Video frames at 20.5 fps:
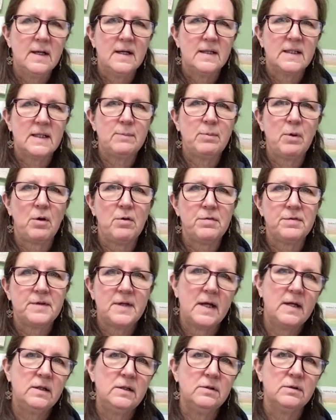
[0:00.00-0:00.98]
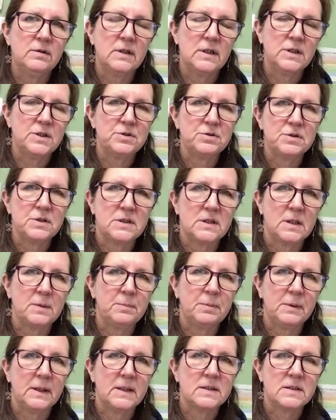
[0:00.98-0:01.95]
they both take you to interesting
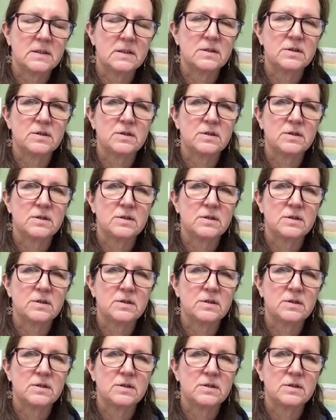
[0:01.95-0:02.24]
places.